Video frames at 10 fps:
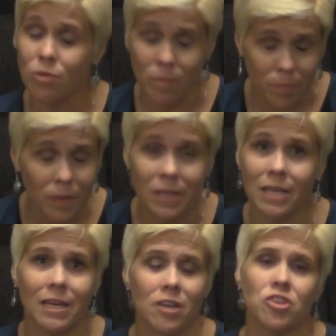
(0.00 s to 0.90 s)

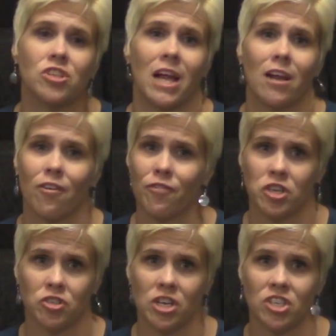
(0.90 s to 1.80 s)
completely understand her
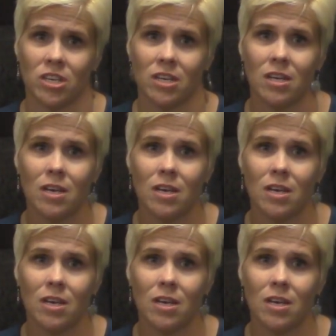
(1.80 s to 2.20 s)
frustration,